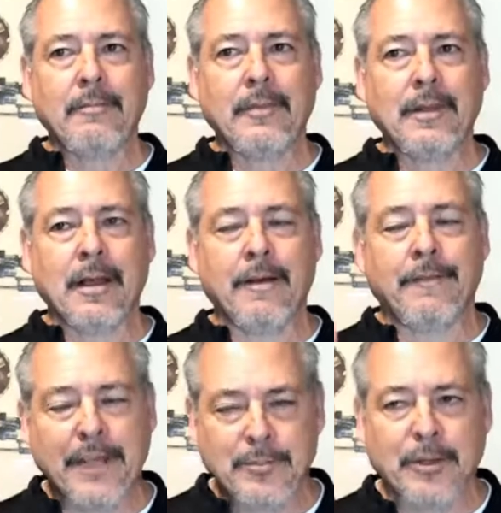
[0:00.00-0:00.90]

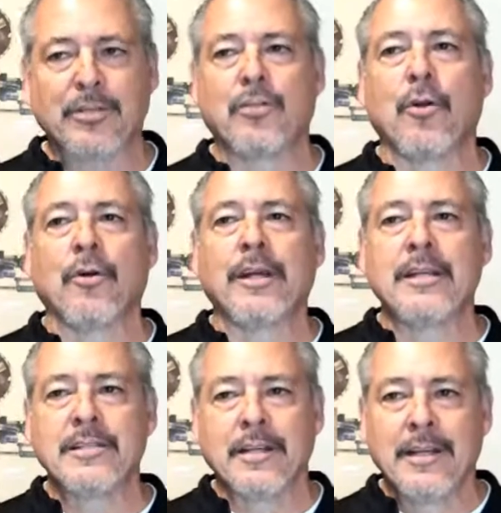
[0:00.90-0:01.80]
Facebook
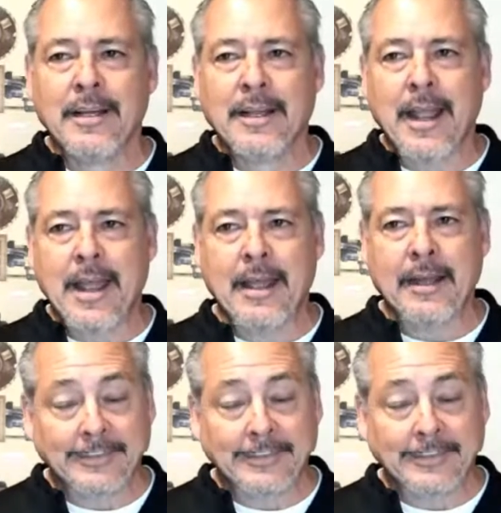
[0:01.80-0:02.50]
stories, and